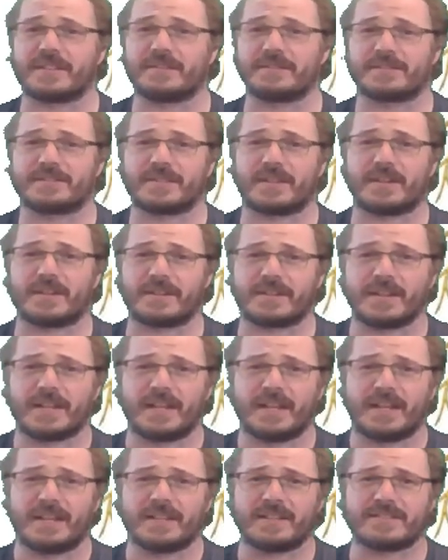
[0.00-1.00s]
So,
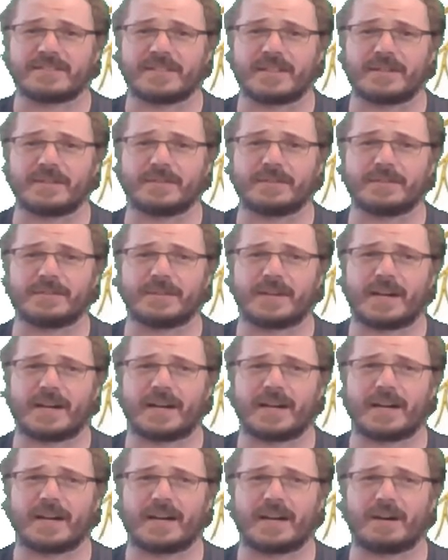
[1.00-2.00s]
cell,
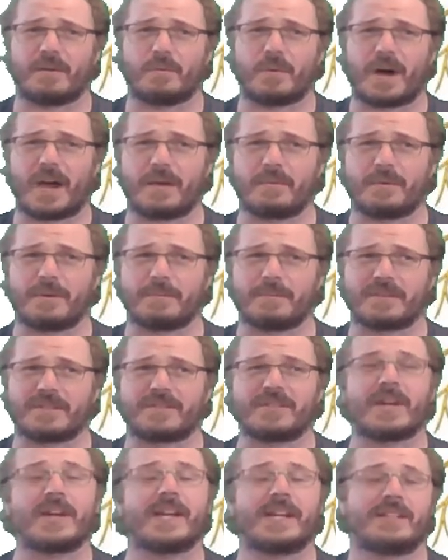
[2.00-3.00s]
a way we would
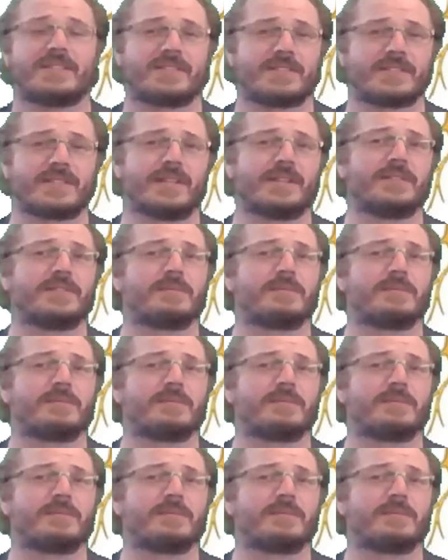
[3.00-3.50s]
teach cells,